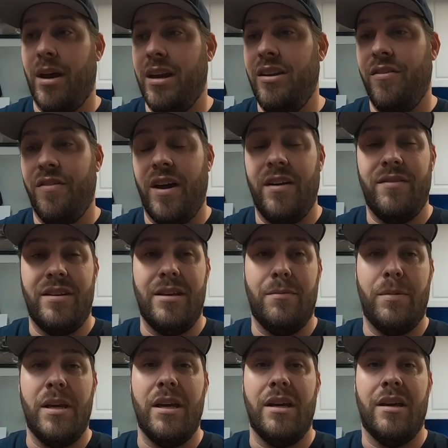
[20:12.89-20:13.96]
Ninety-five D
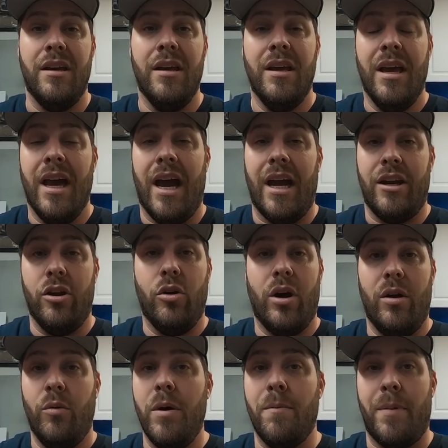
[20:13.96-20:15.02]
B, I know
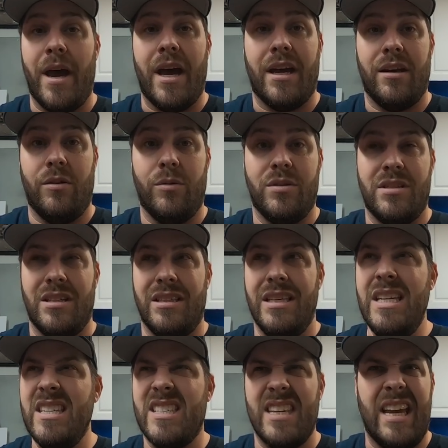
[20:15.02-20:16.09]
I went back and it was at
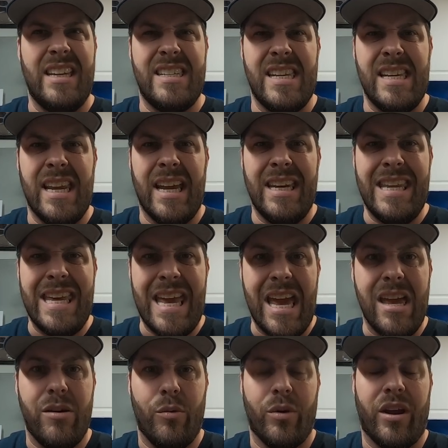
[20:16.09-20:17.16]
least nineteen
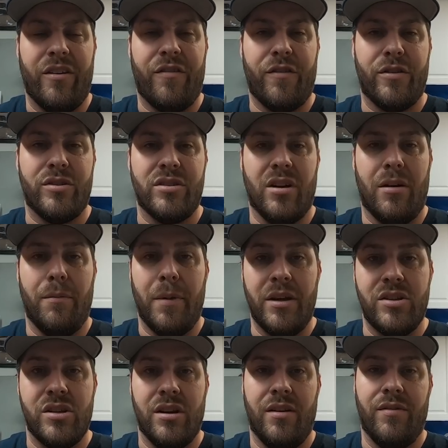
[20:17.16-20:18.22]
ninety-eight when I first saw
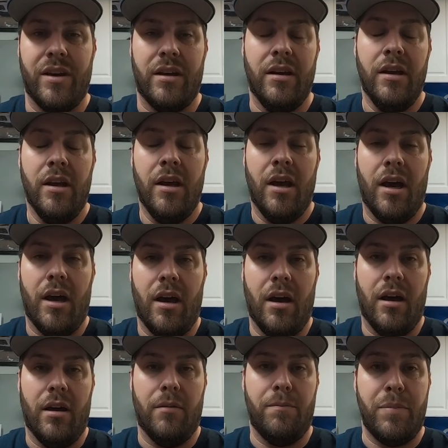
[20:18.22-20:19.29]
mention of it
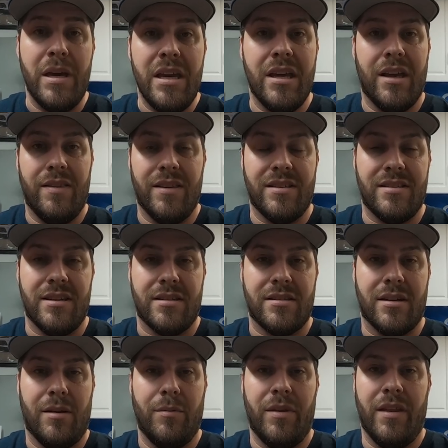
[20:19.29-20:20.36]
uh, being in the
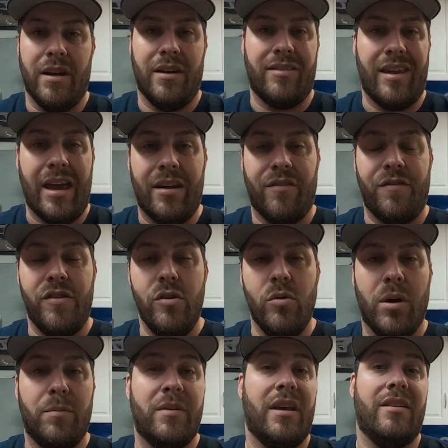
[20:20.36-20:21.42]
system, and then it's had a few
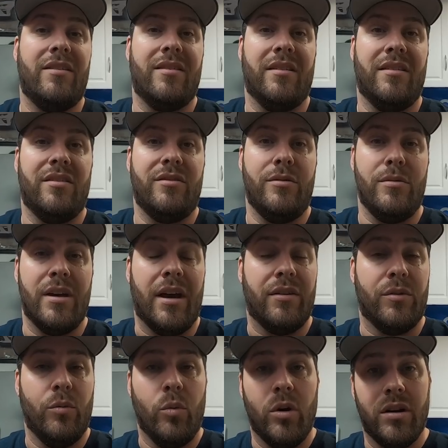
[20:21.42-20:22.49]
updates since two
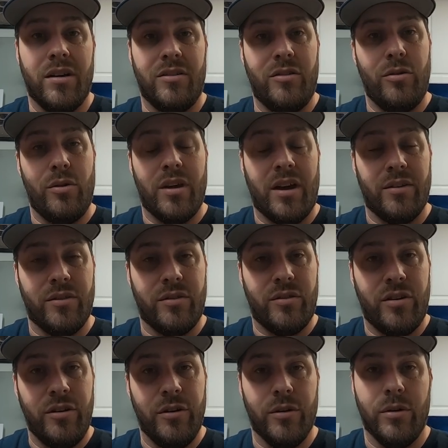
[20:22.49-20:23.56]
thousand one and two thousand
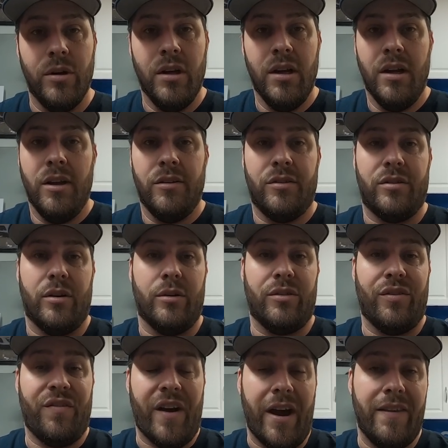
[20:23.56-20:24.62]
two, so
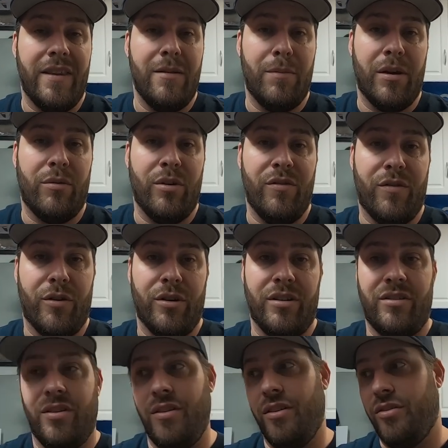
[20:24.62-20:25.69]
it's finally been
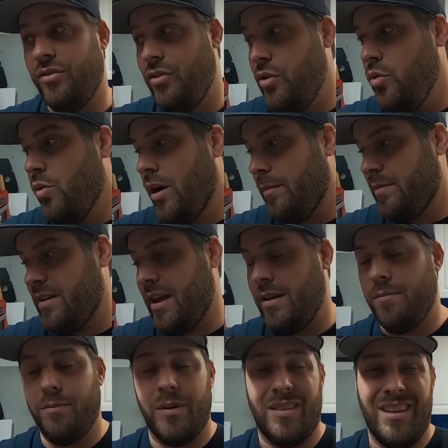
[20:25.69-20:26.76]
reverted to this new
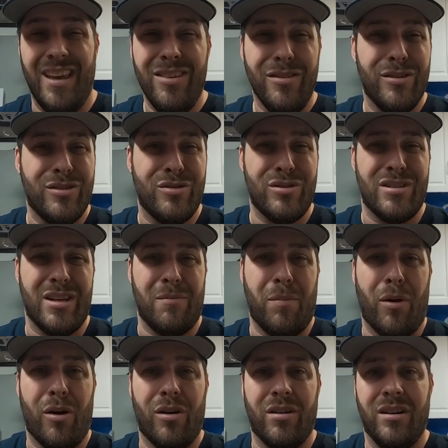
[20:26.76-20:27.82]
update. But the other interesting
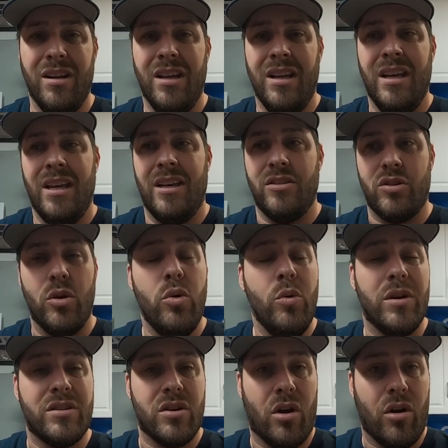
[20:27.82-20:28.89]
part is who
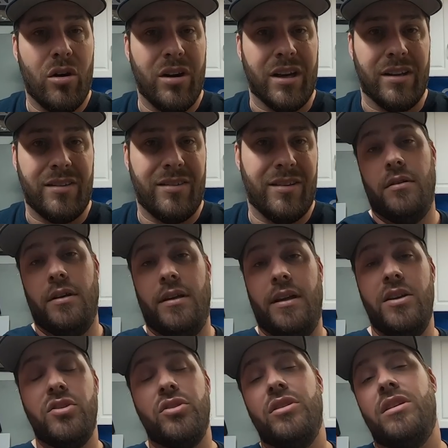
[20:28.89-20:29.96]
it targets. It
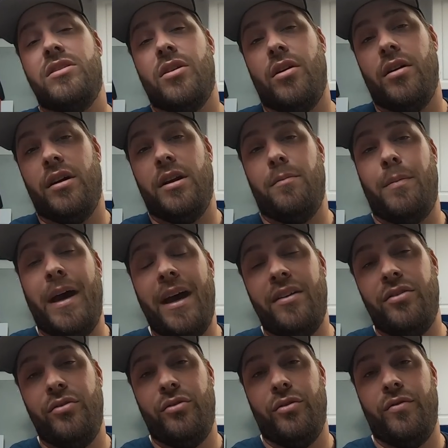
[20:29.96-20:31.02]
initially targeted
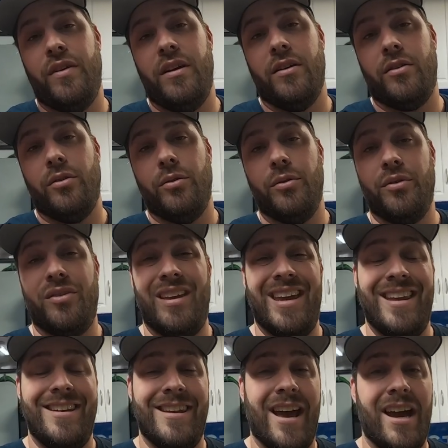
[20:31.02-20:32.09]
passenger vehicles
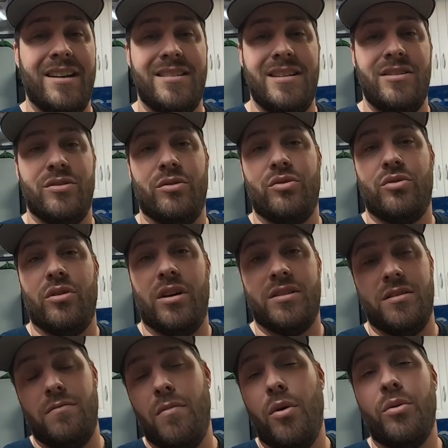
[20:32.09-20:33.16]
and not diesel
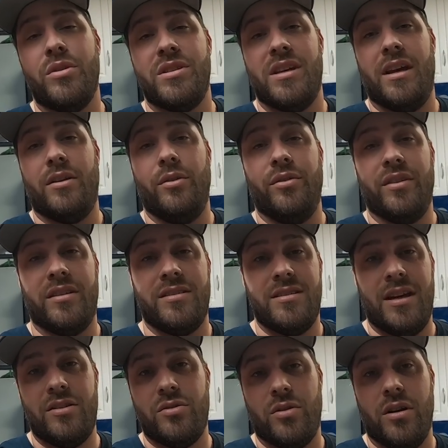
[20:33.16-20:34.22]
trucks and motorcycles, et
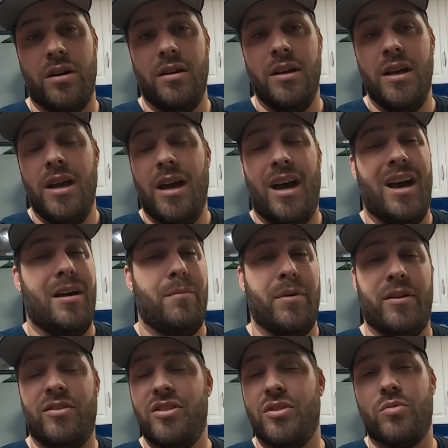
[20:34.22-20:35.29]
cetera. Uh, but
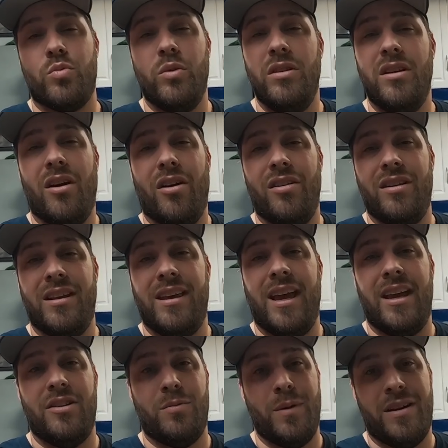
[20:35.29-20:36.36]
it's just really hard to
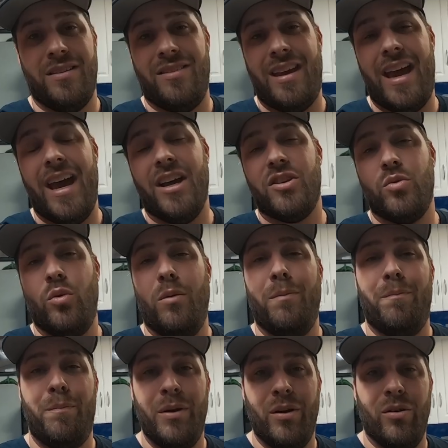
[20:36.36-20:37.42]
gauge because the actual
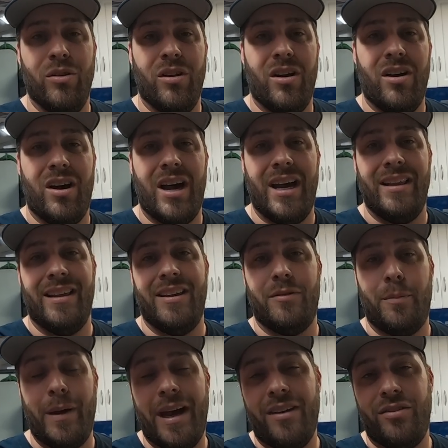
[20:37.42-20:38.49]
bill law highlights
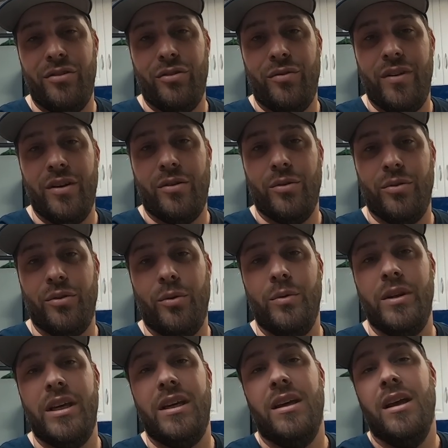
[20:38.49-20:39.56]
passenger vehicles
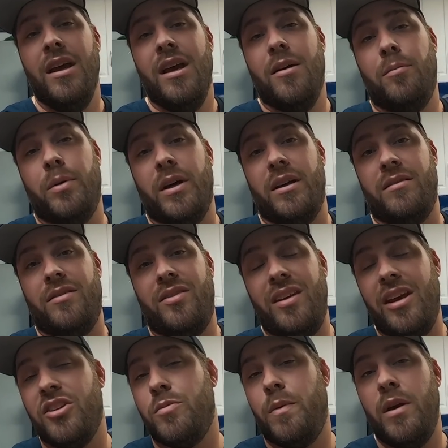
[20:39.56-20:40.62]
only, but
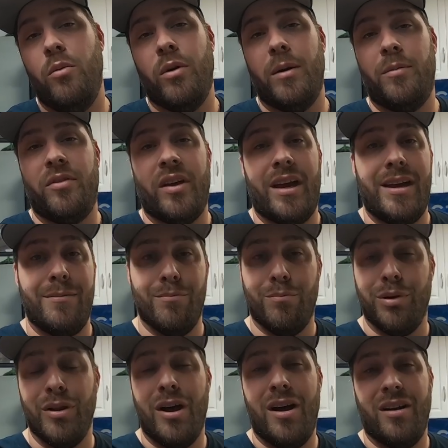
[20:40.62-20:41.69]
C H P website and
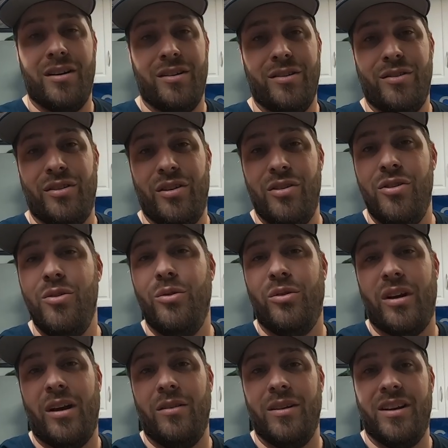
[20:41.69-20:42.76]
bloggers and news
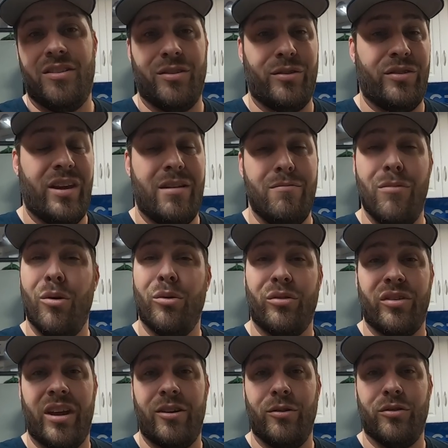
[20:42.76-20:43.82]
outlets are saying
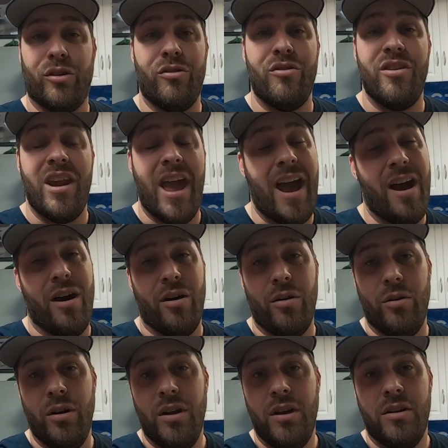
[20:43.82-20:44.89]
motorcycles are
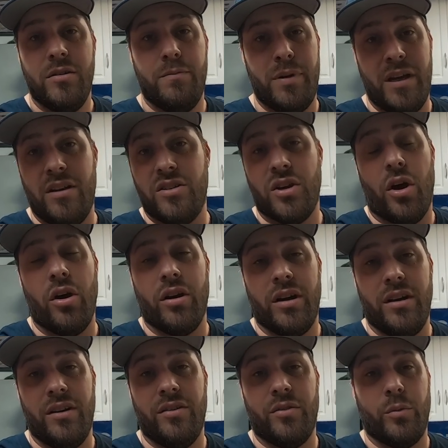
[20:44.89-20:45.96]
now being
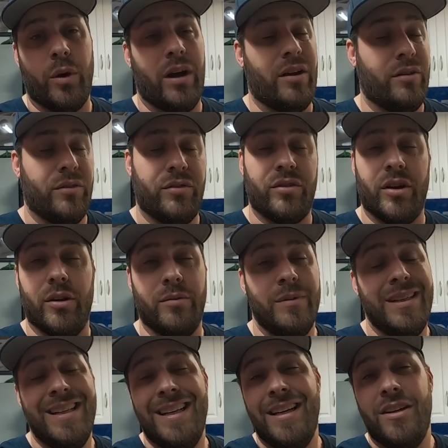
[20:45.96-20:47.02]
targeted as well. So
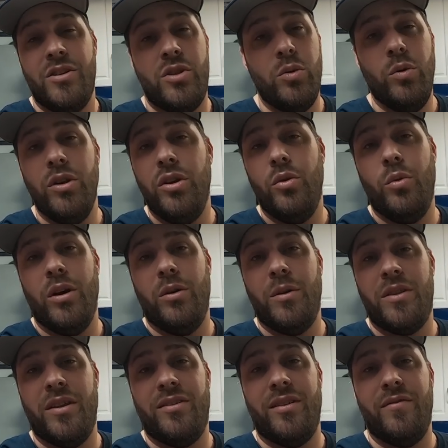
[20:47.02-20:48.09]
do what you will
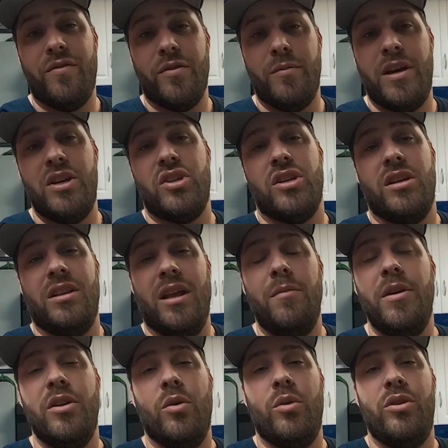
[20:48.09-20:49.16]
with this information. Let
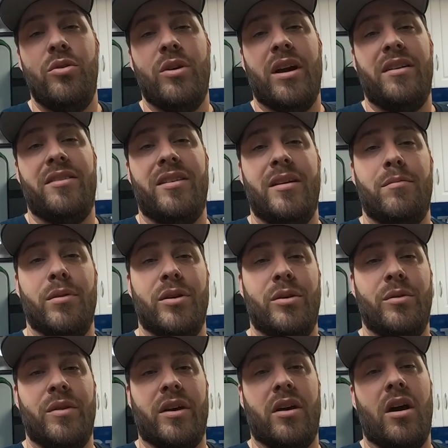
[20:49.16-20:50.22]
me know what you guys think
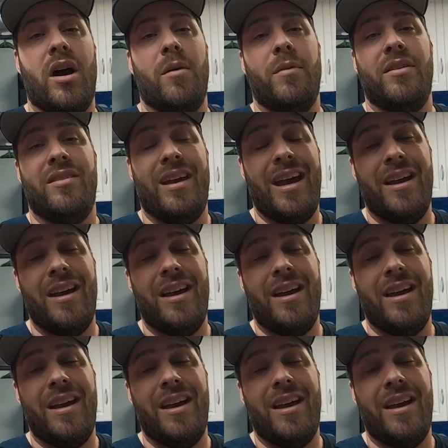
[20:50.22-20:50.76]
below in the comments.